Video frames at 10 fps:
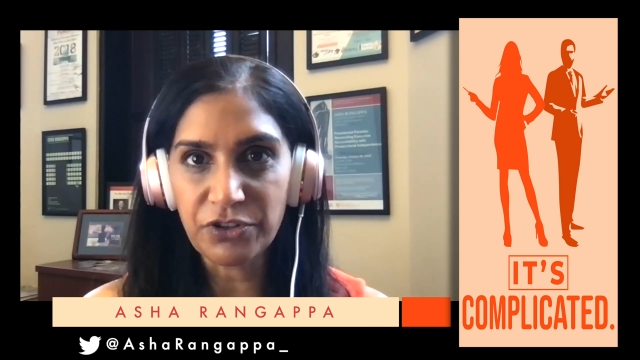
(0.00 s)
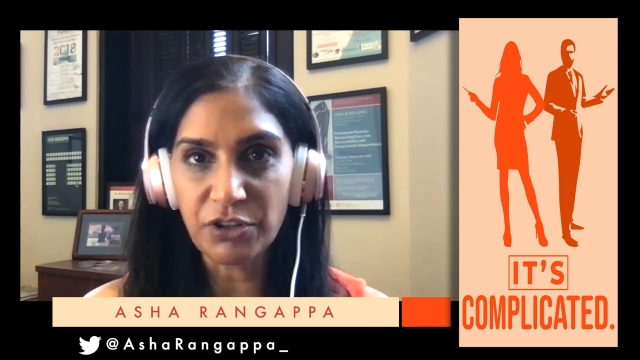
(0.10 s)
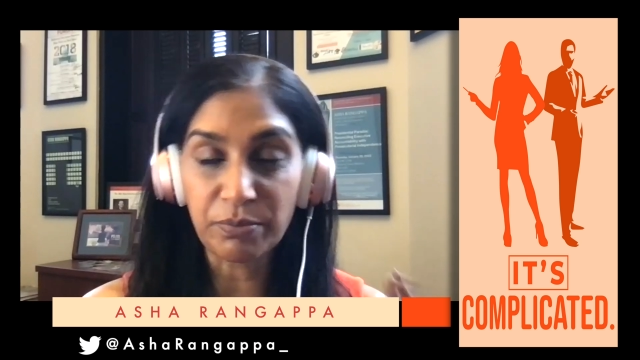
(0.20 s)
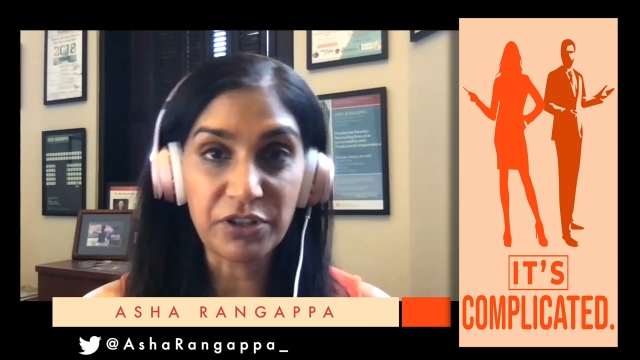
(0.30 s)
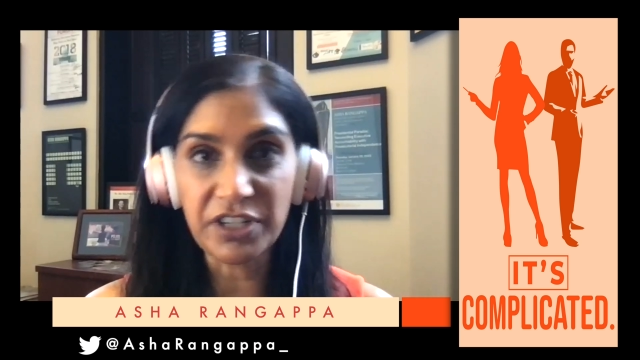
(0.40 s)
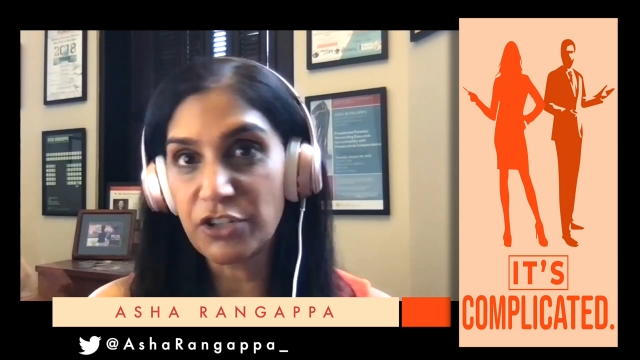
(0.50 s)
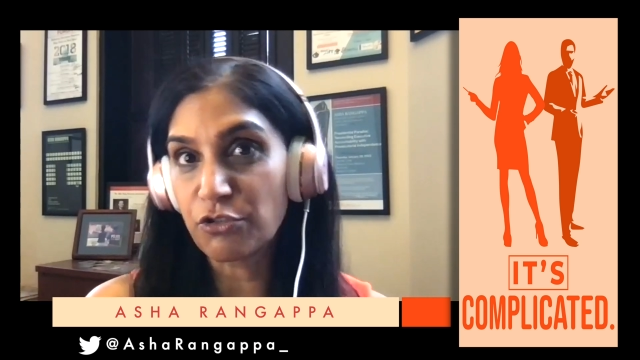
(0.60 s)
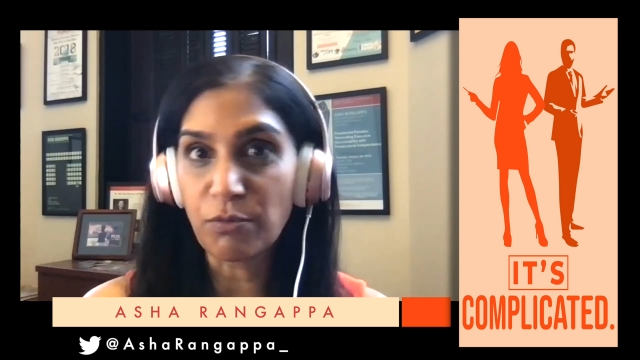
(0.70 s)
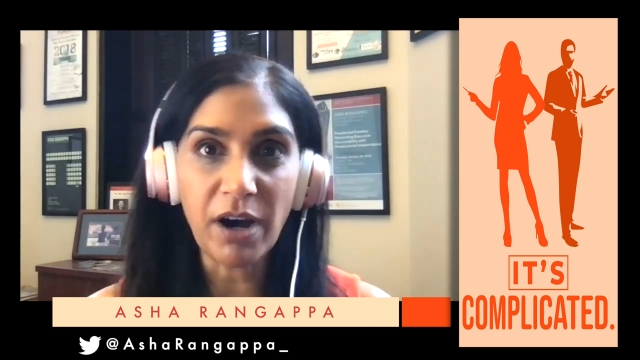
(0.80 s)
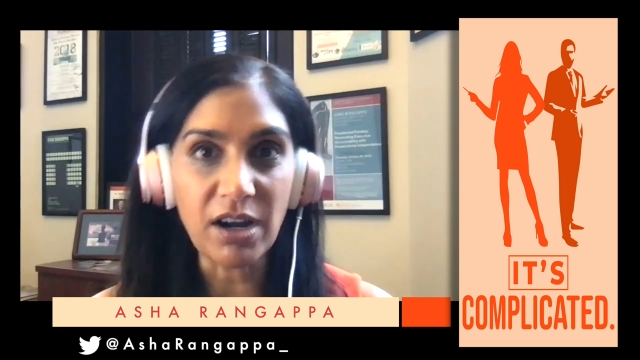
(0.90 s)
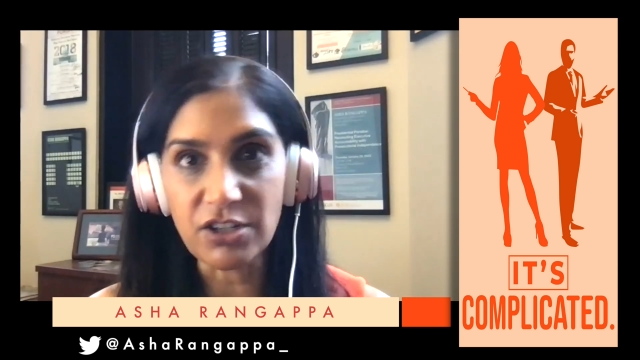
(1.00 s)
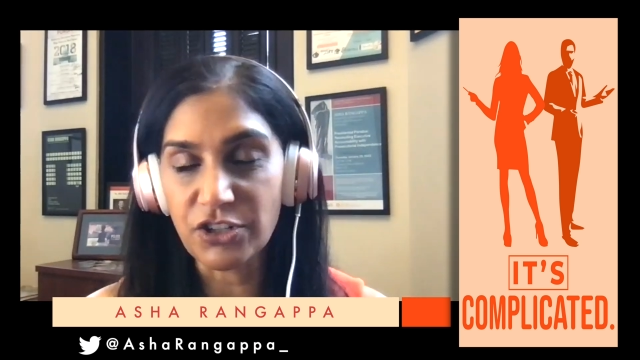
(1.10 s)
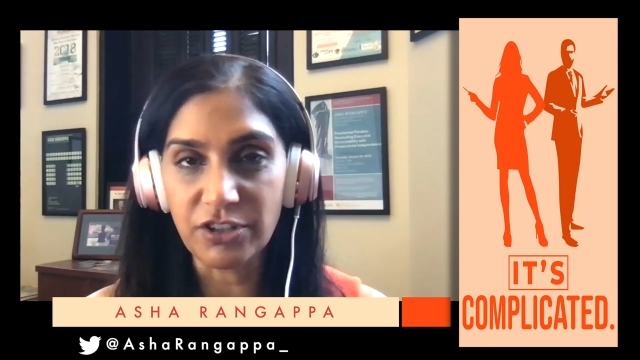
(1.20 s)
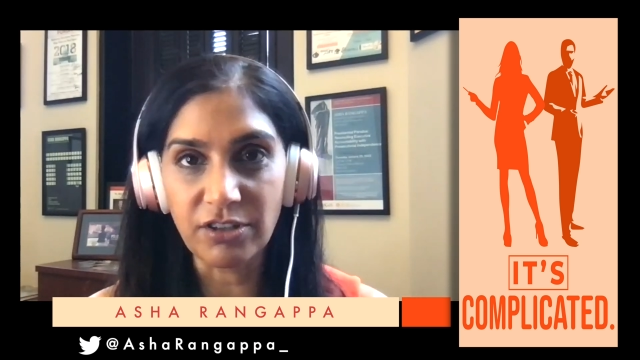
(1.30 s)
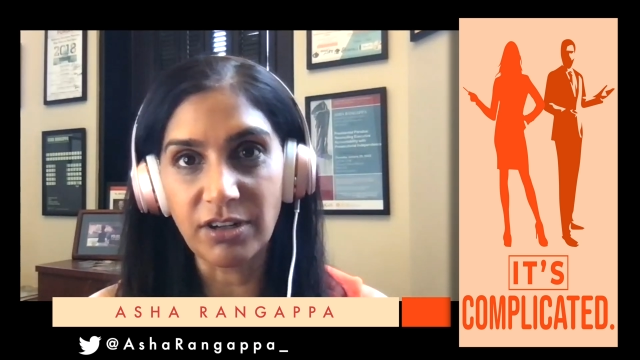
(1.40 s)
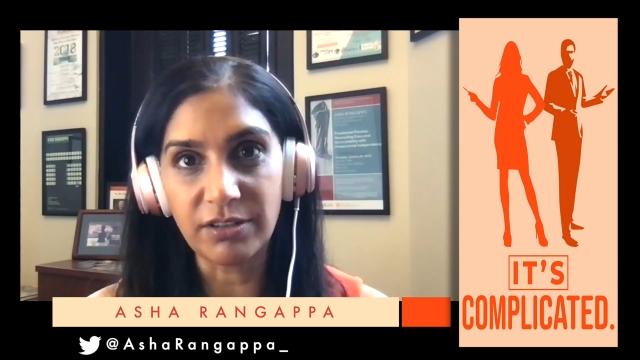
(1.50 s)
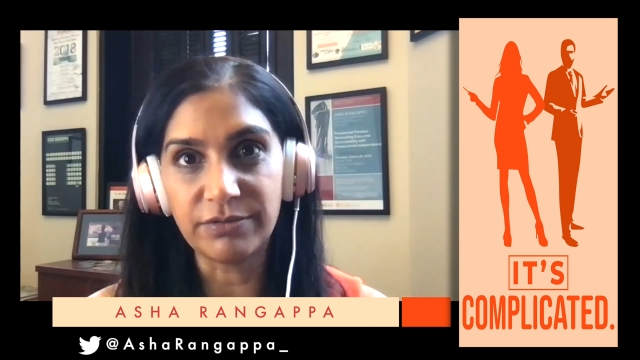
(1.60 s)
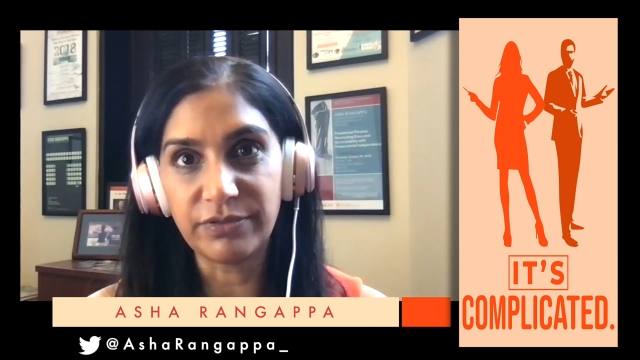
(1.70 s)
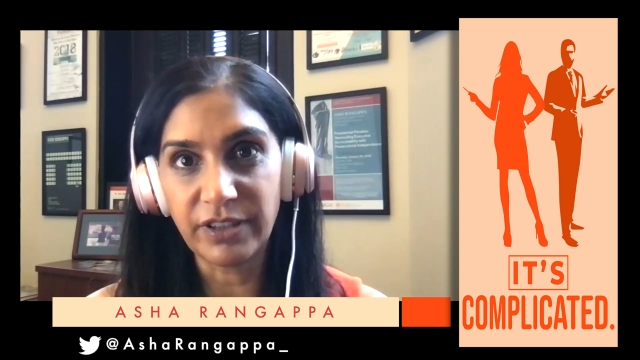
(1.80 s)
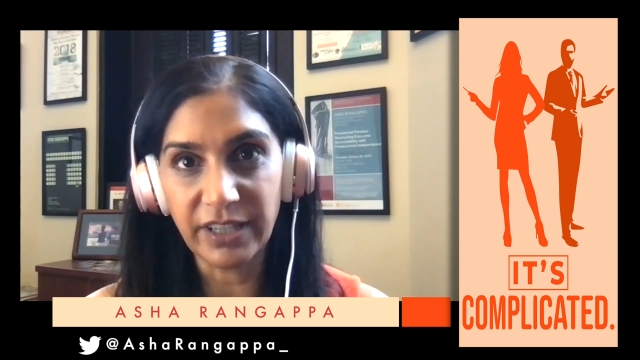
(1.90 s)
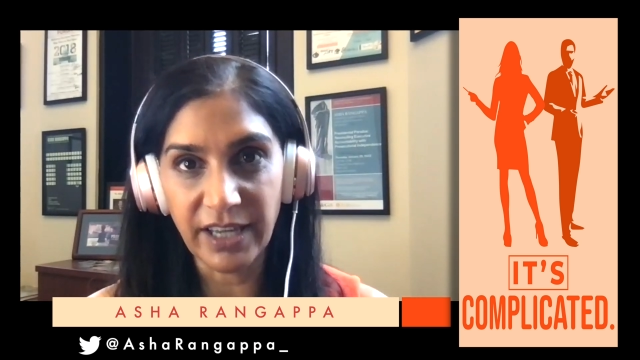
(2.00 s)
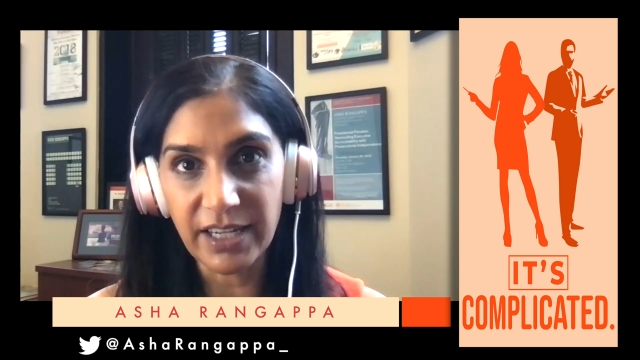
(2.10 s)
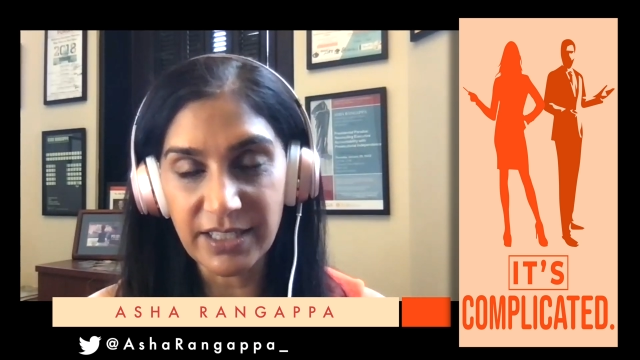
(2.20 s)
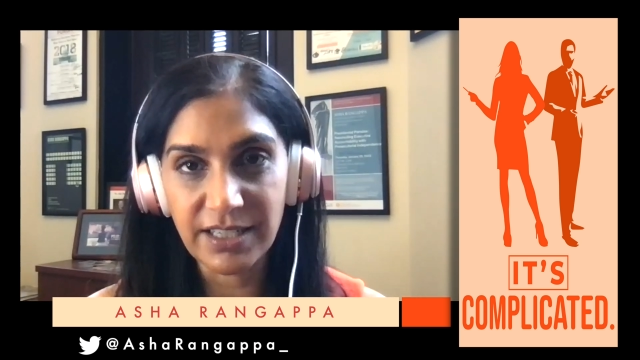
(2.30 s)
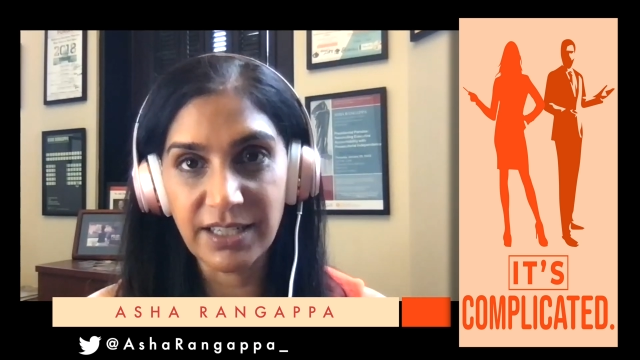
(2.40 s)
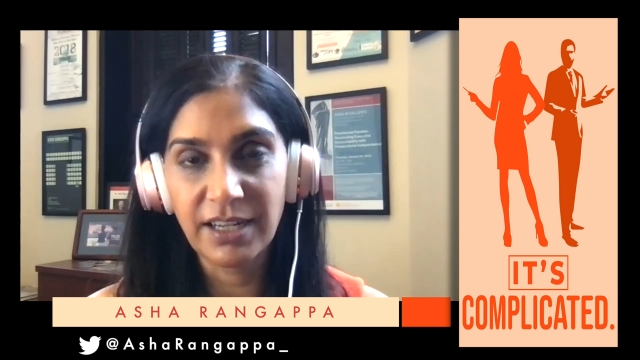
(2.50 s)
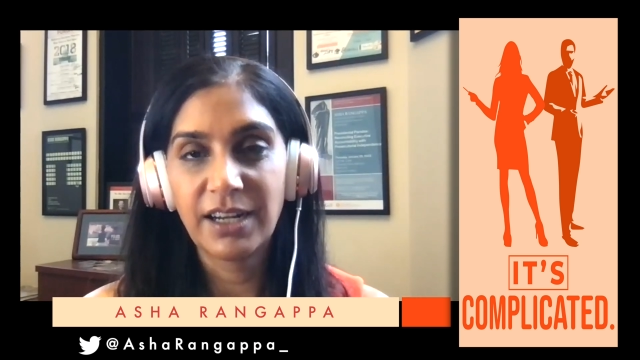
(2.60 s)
the procedural posture of the case.